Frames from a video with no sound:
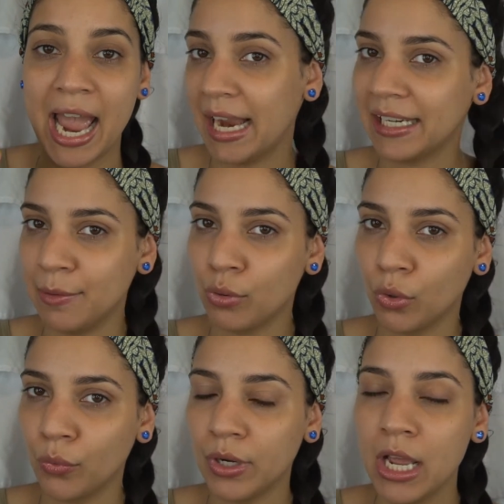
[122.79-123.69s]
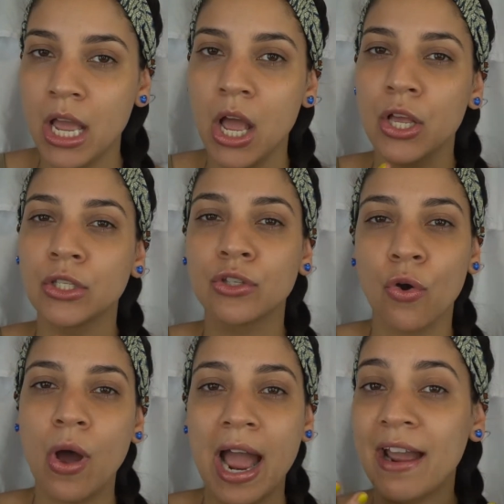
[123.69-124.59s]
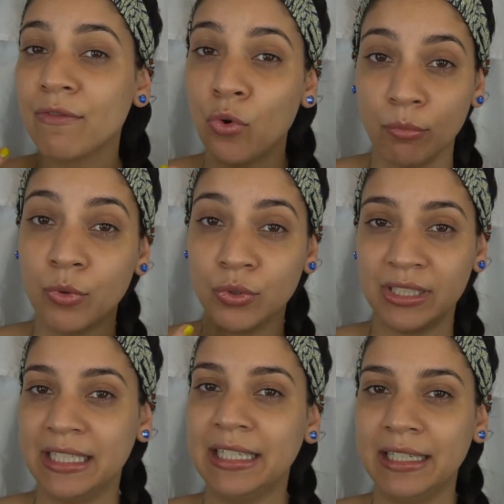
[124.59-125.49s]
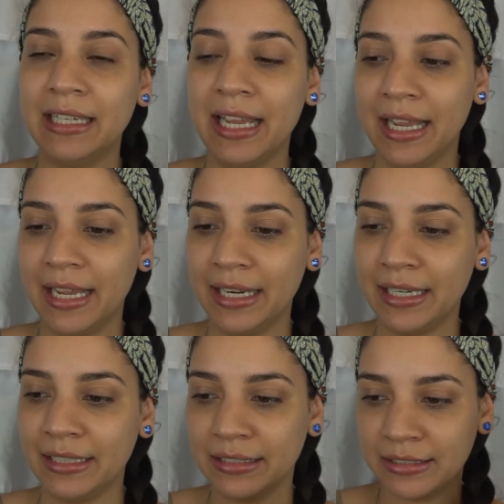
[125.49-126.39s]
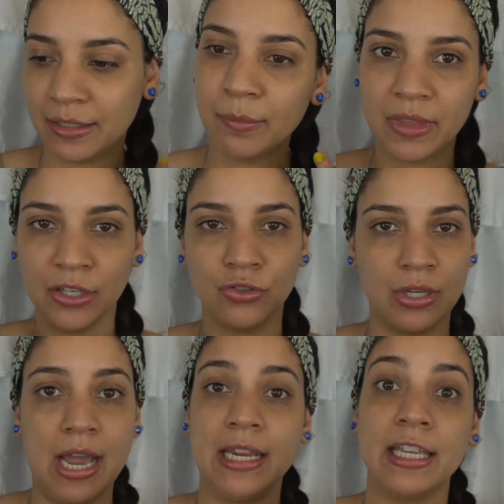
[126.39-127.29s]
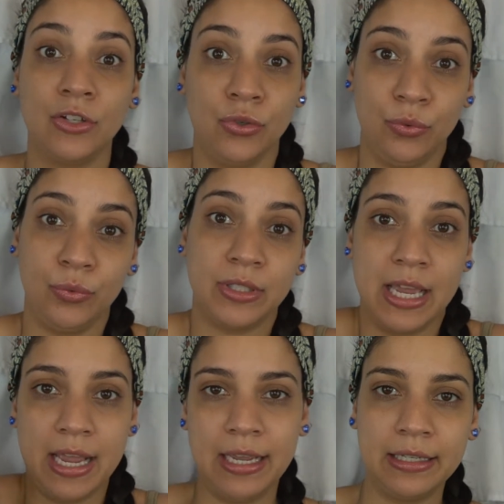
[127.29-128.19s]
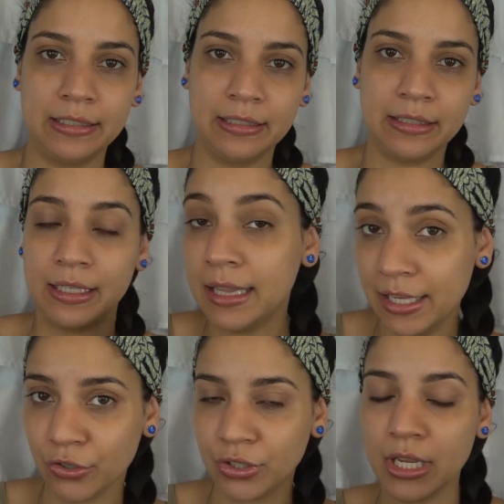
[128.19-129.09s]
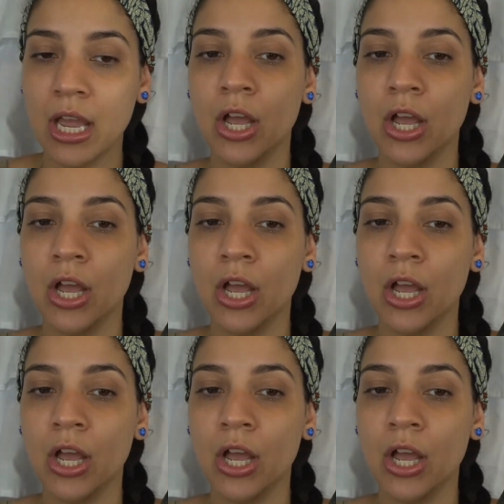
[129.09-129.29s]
acne prone. So I have normal skin and some things I can use as cleaners.